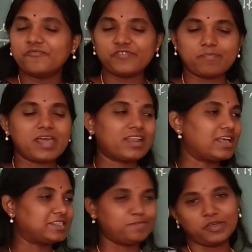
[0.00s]
women
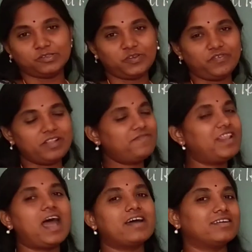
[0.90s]
is beautiful,
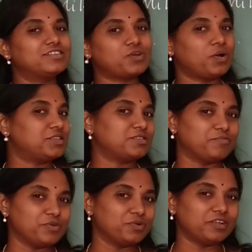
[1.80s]
flower is also
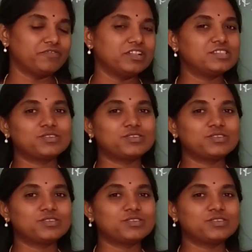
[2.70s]
beautiful.